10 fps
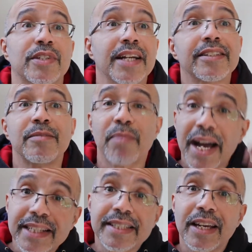That's the
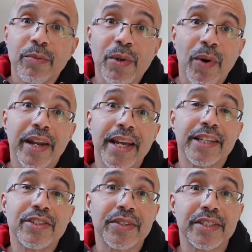mindset we want to
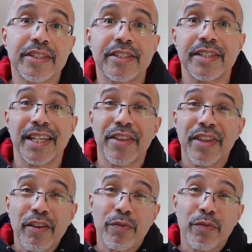enter into this thing. And I think